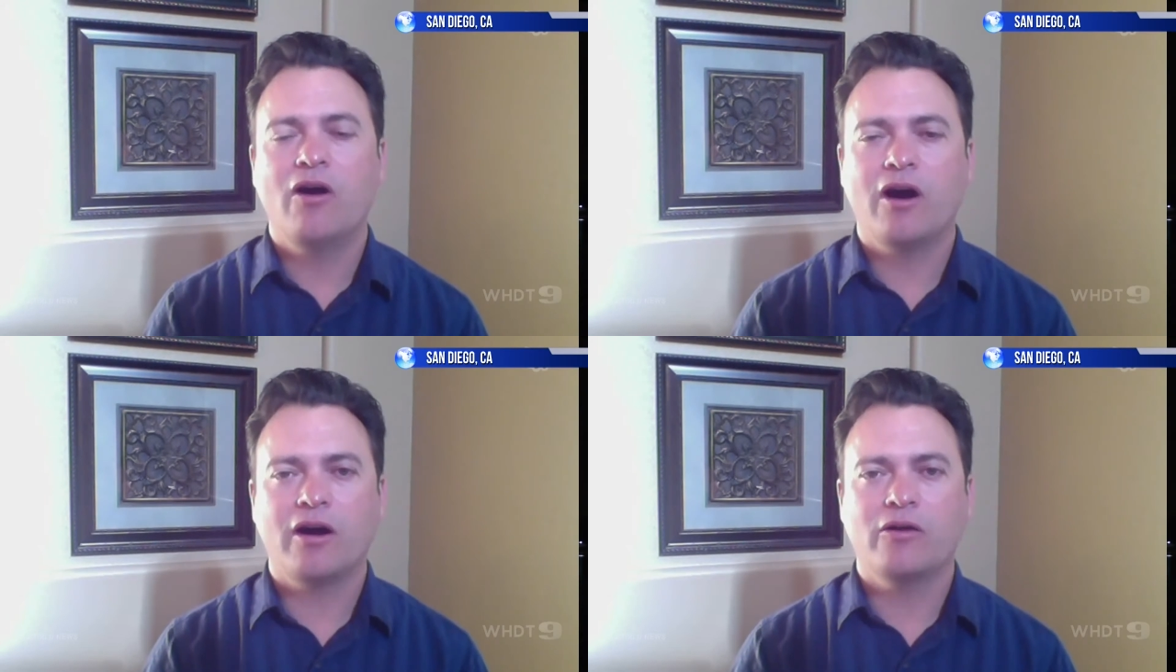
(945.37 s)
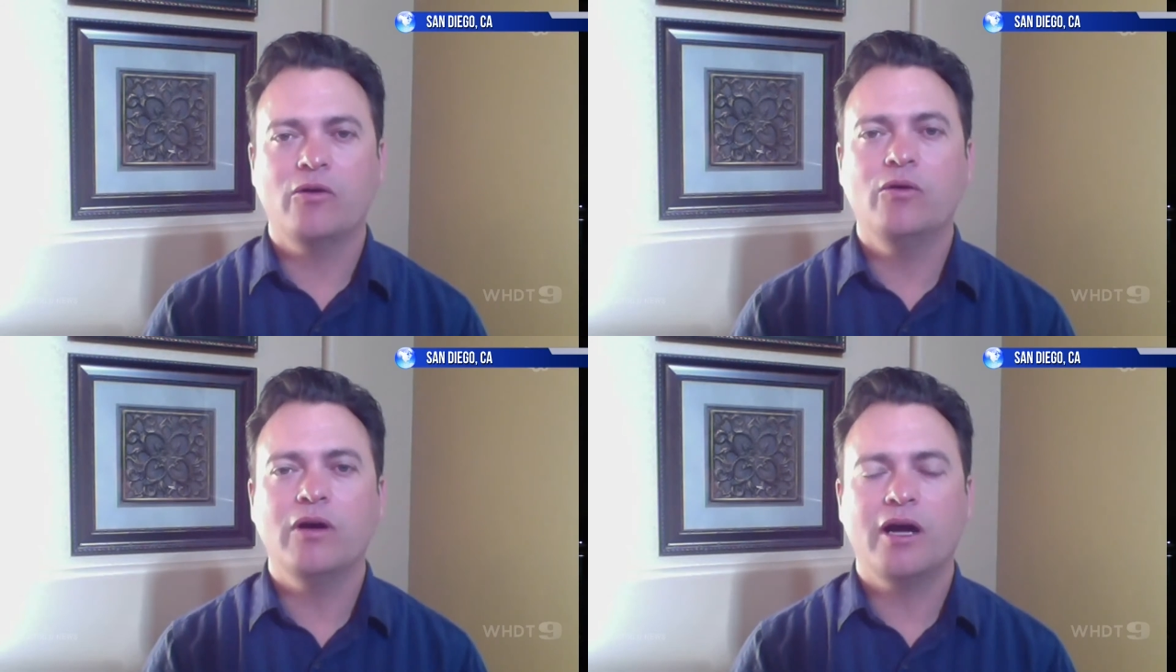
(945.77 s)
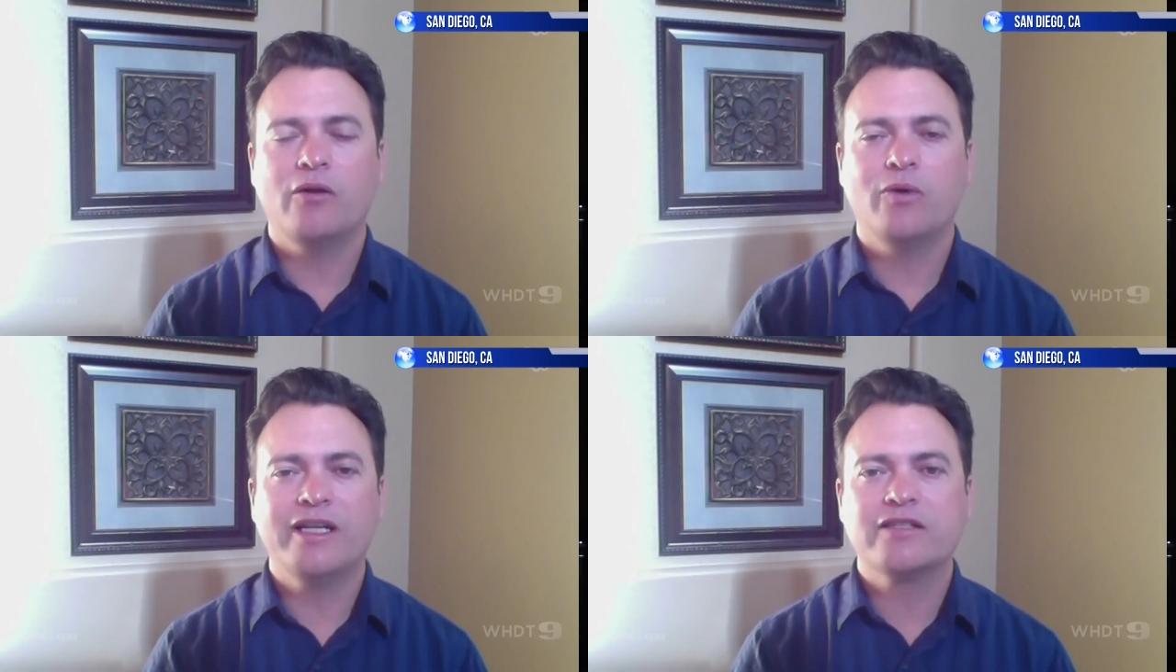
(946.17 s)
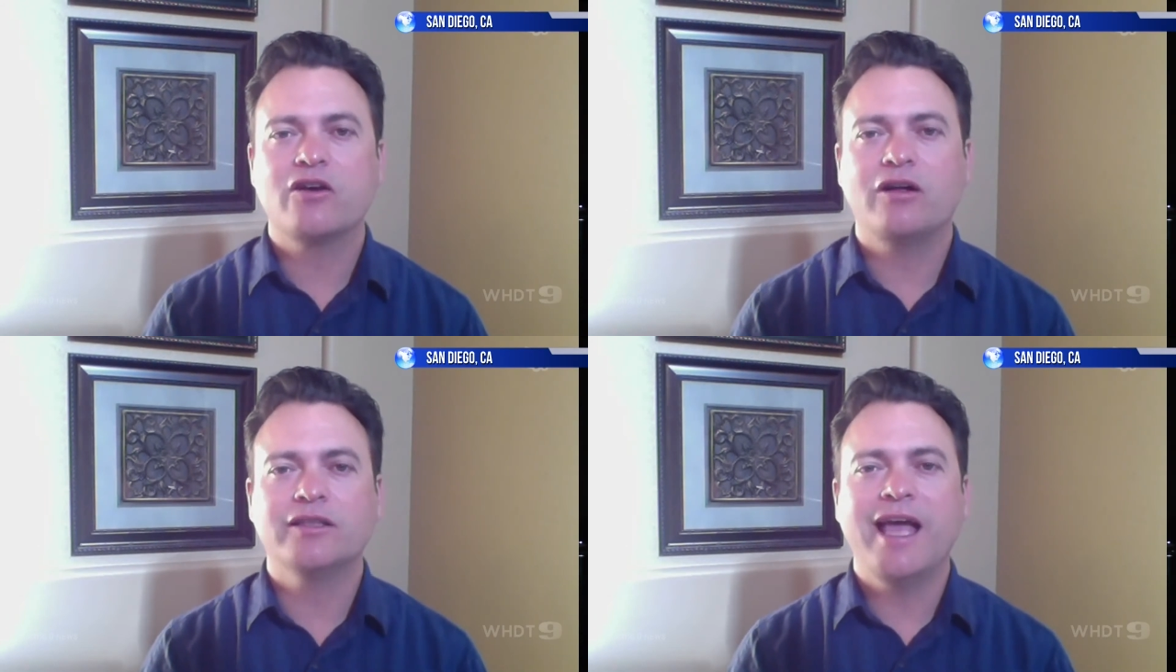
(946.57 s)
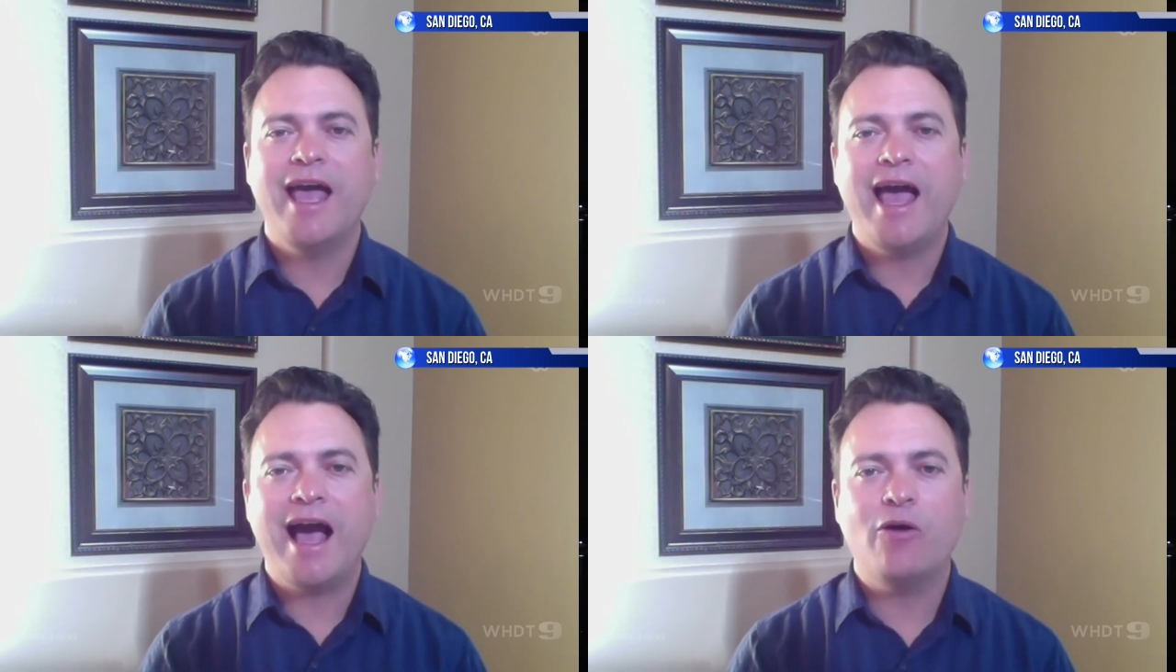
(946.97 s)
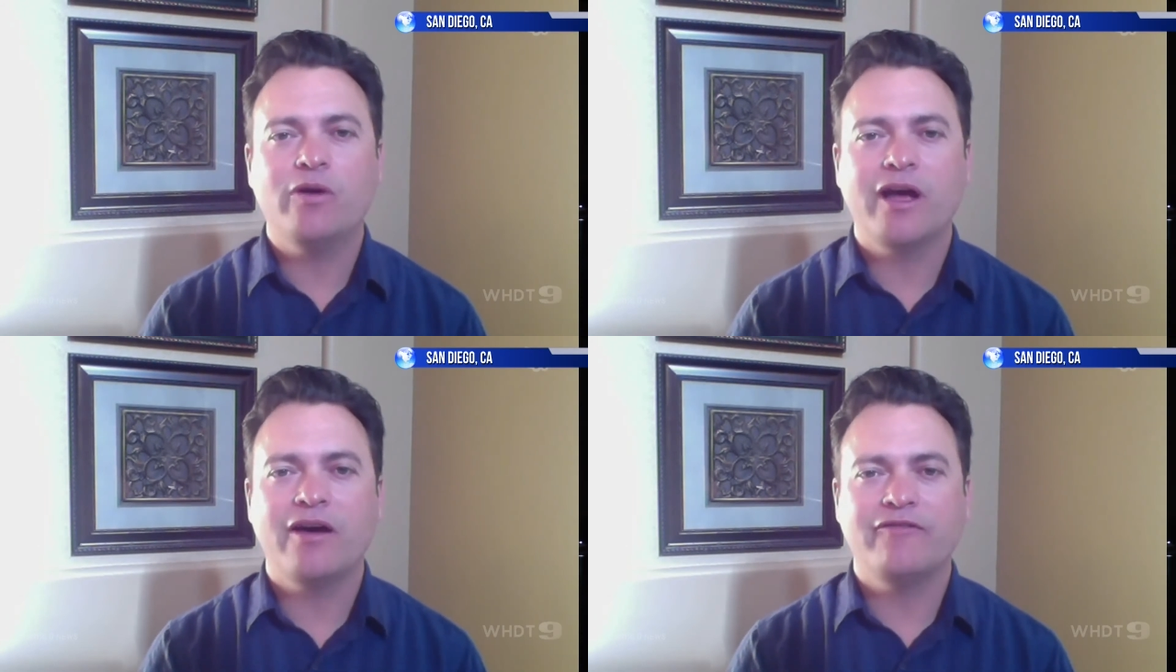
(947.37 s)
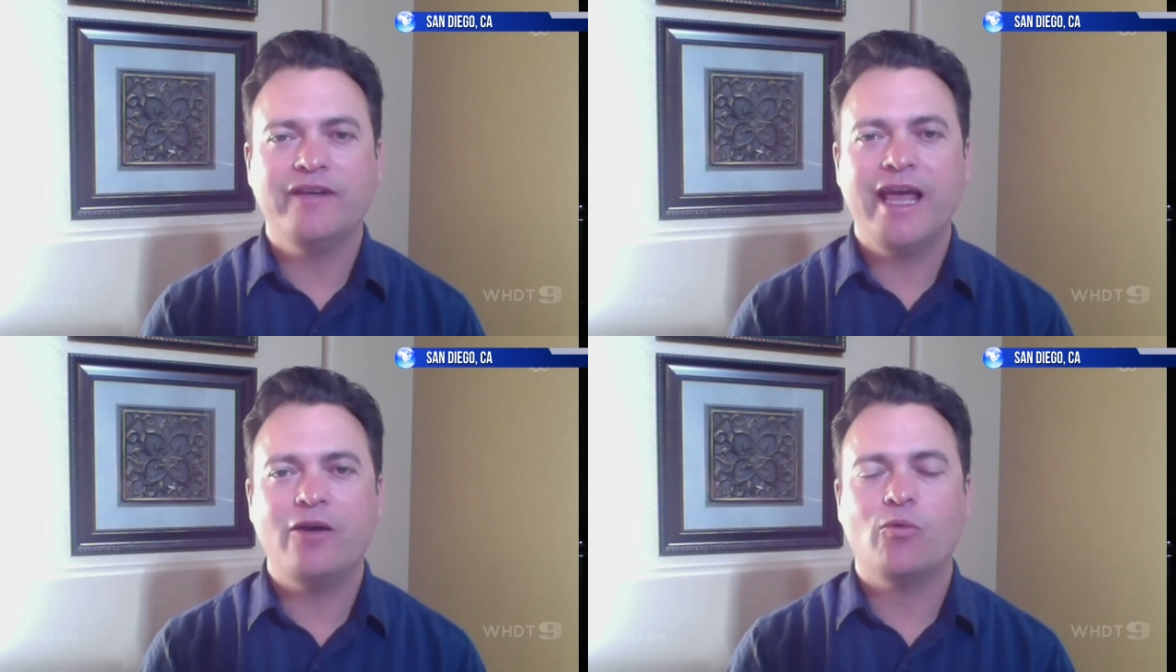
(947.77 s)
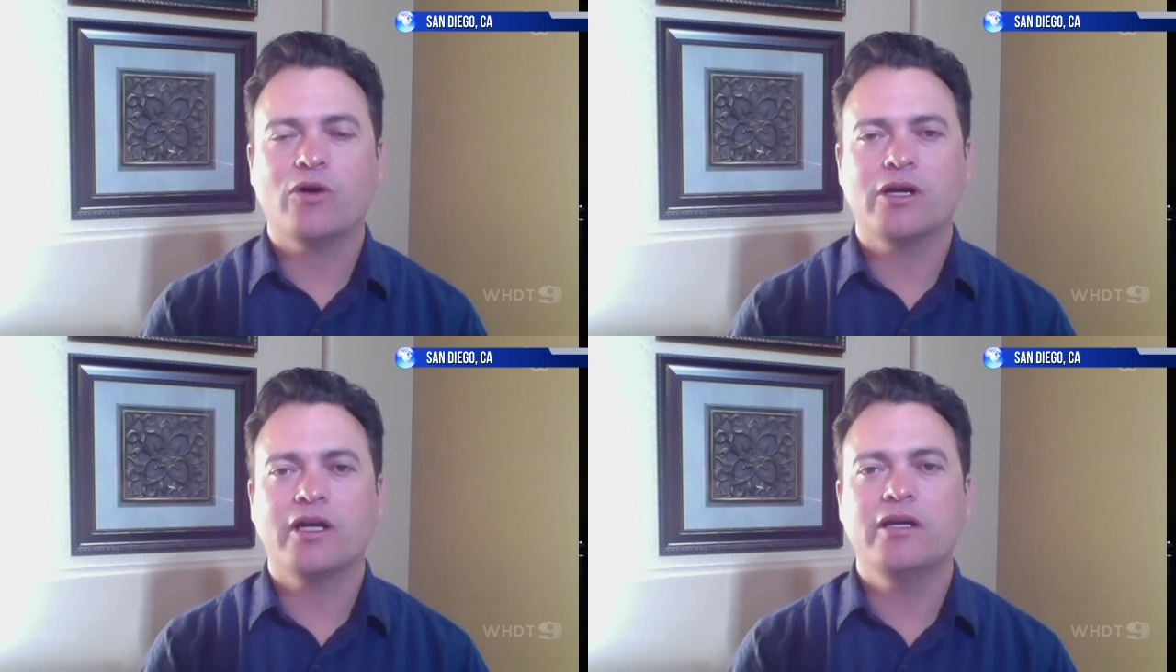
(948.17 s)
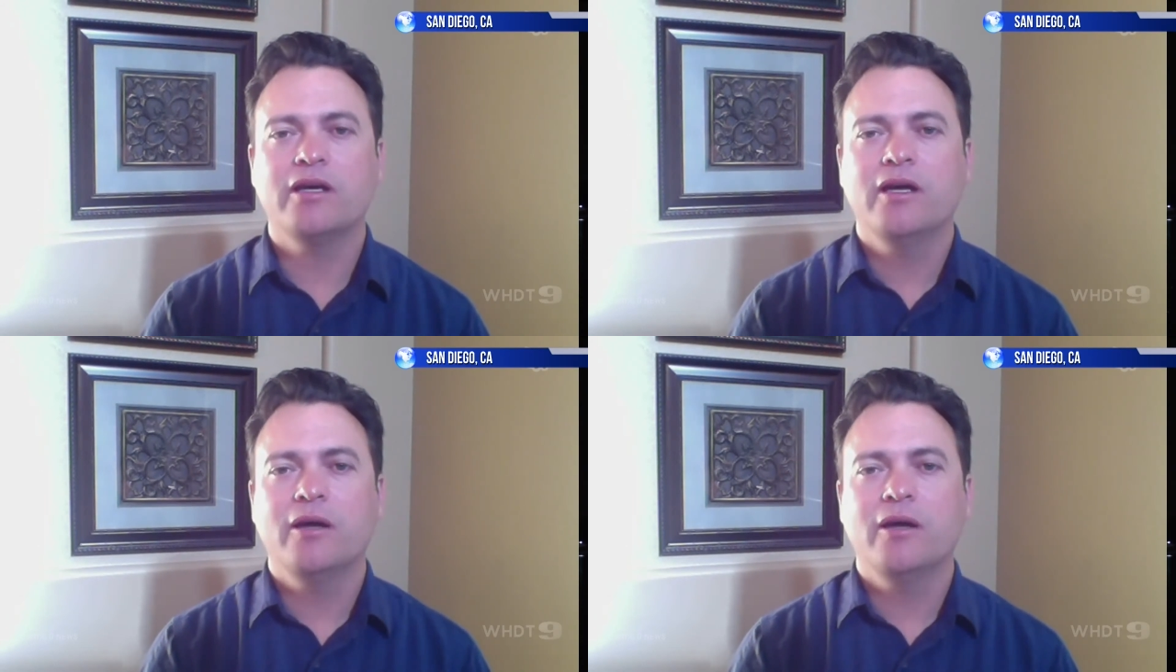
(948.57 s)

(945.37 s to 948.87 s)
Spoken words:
are what is called out of network